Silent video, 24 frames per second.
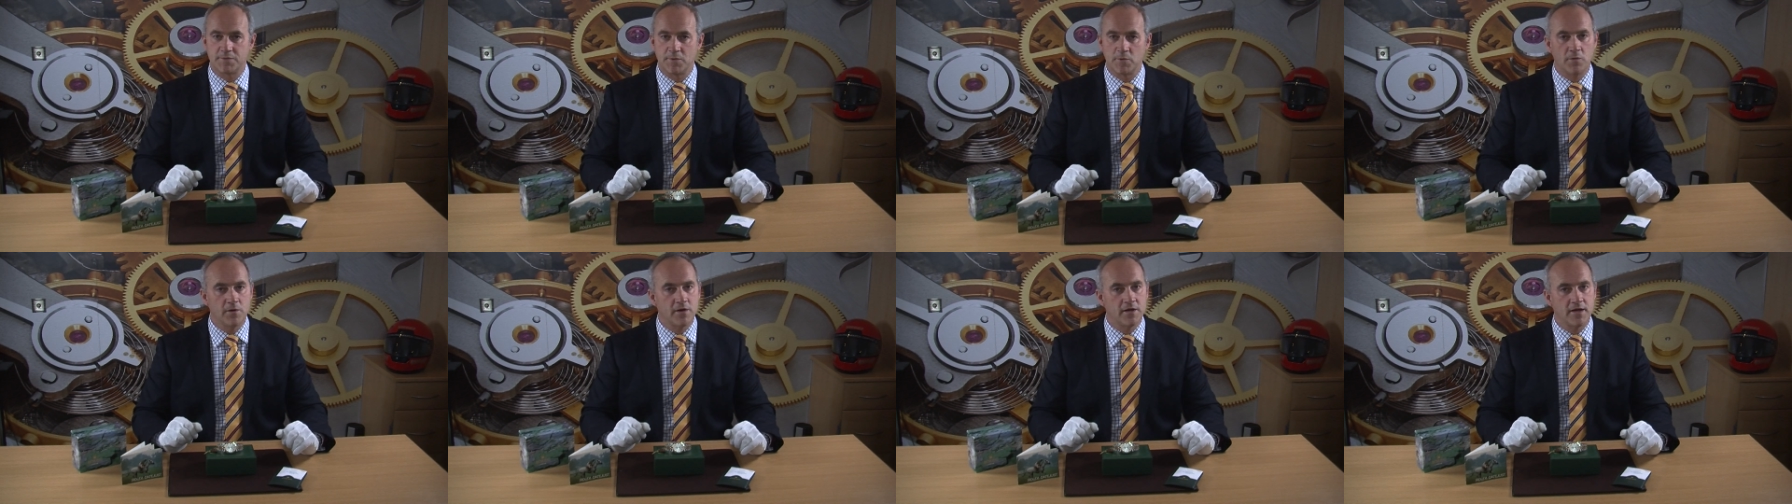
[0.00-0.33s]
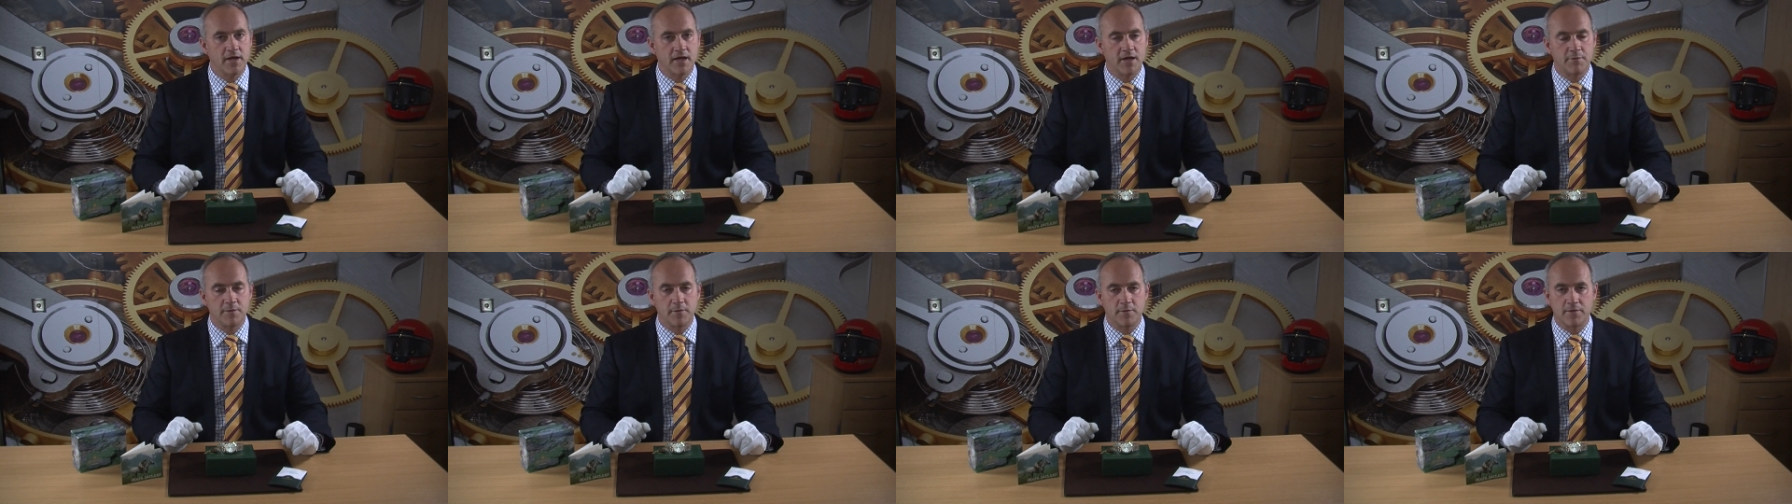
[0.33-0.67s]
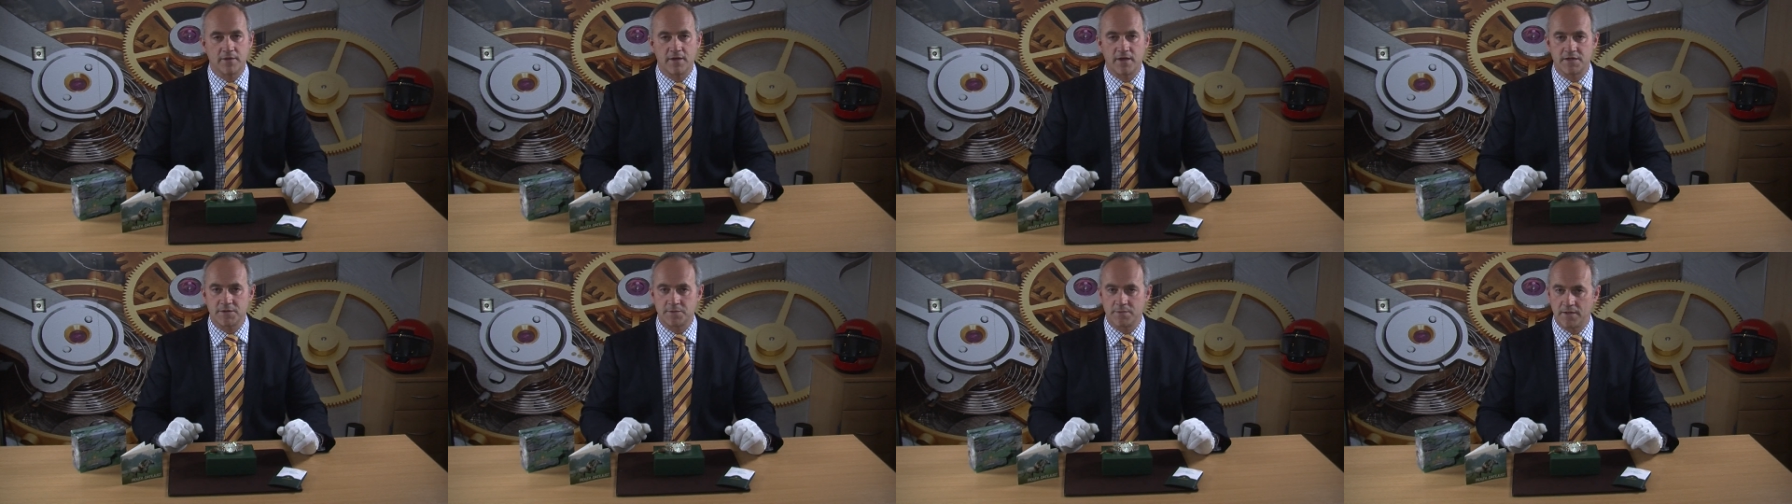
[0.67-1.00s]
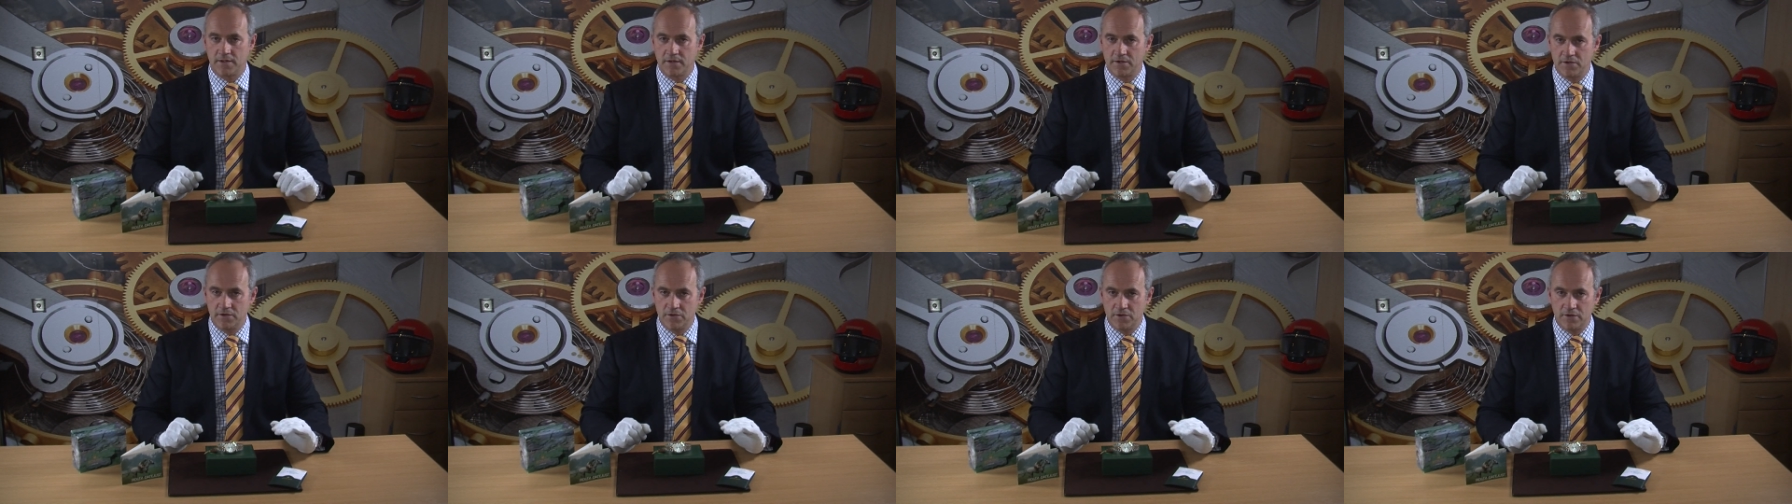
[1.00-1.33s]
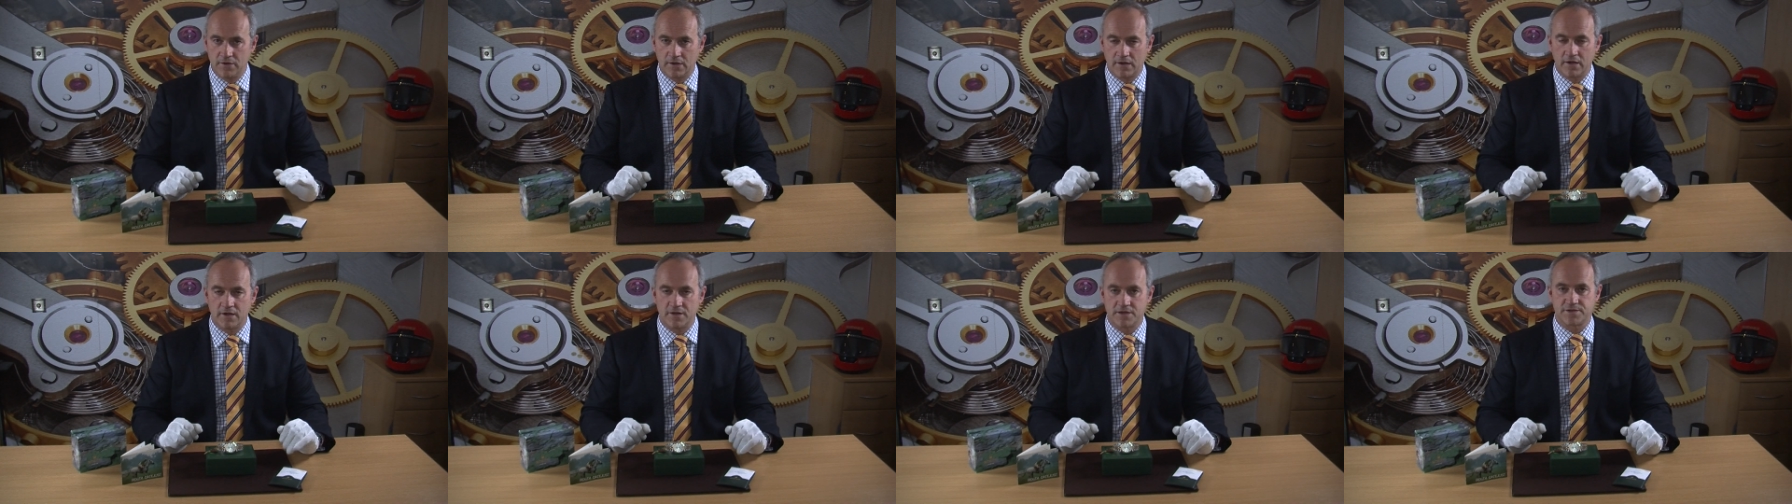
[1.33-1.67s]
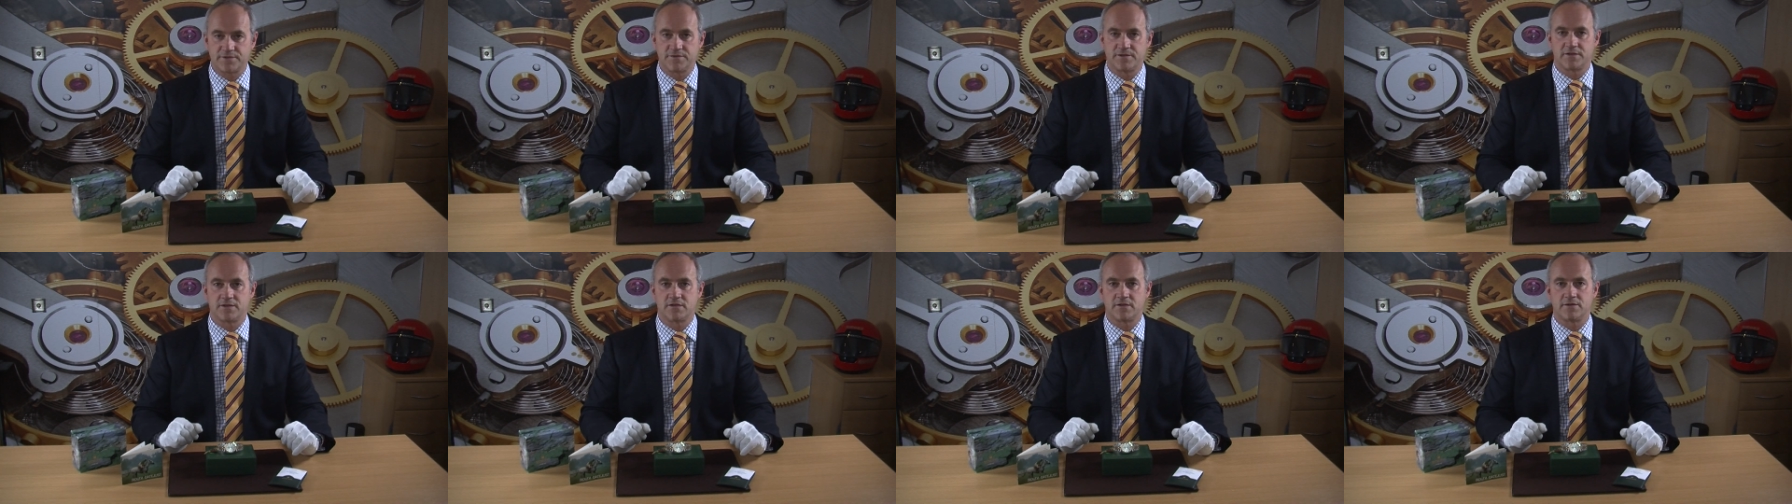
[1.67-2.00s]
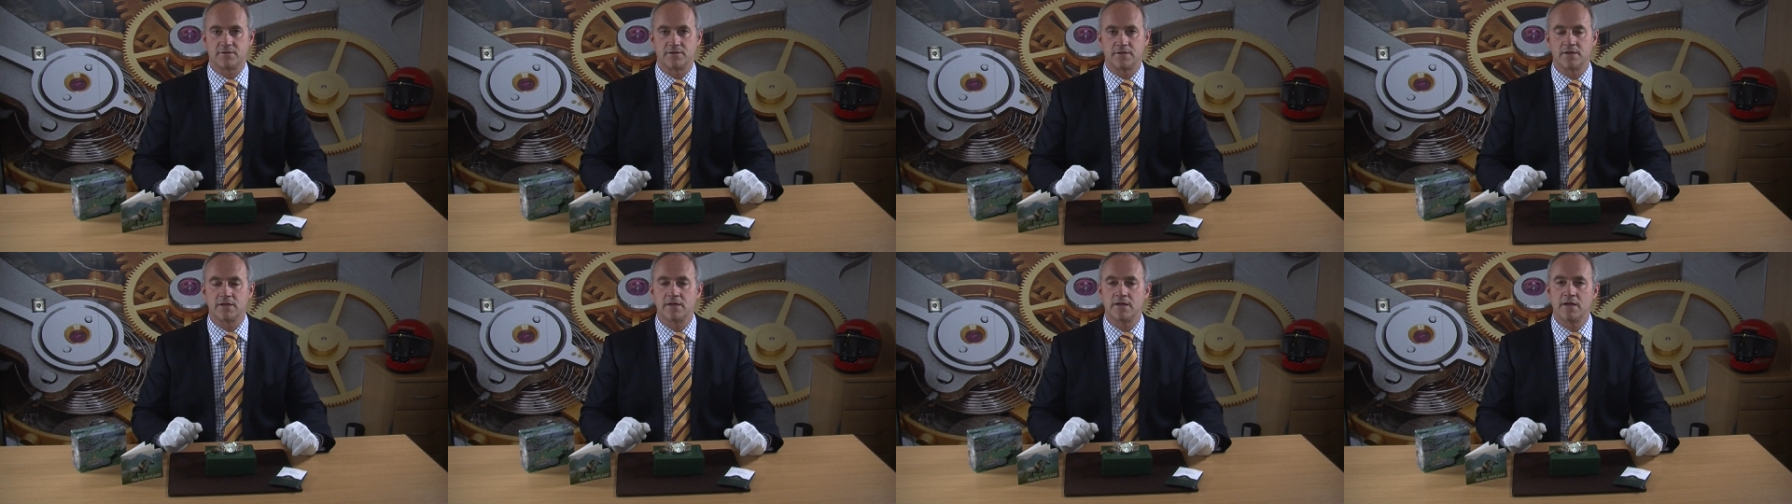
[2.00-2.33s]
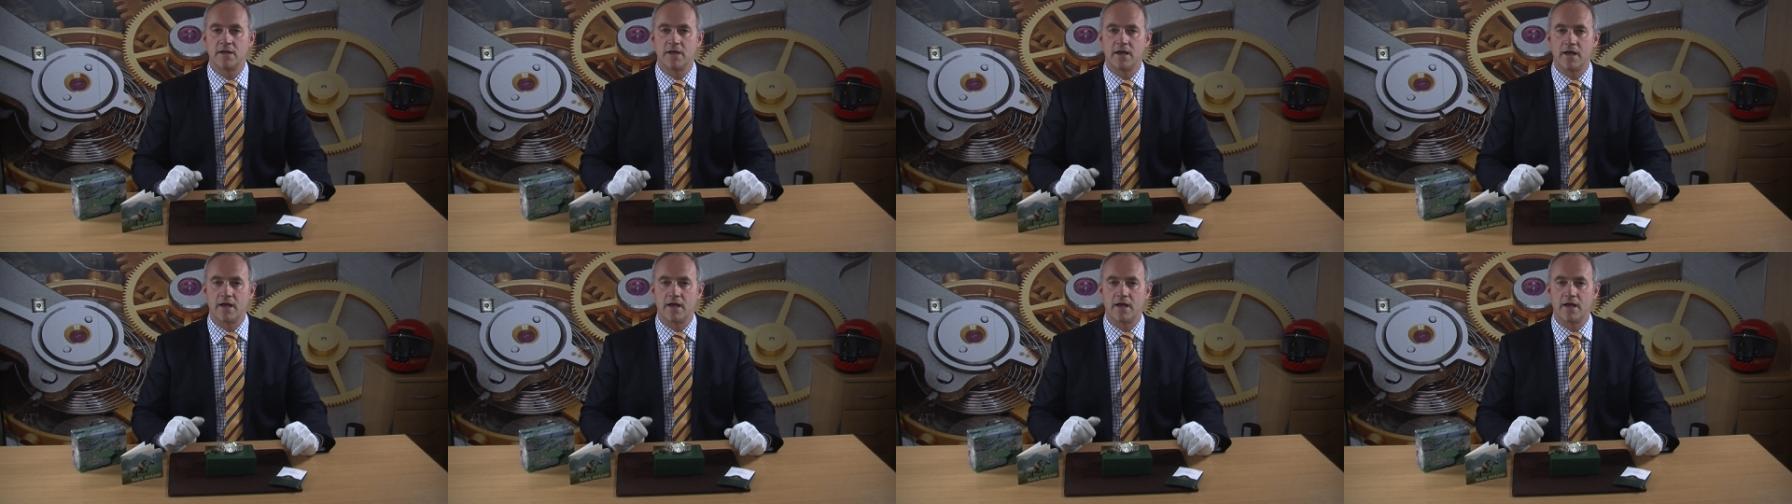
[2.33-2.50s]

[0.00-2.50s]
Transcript: we weren't happy with that, we had a new glass fitted to it,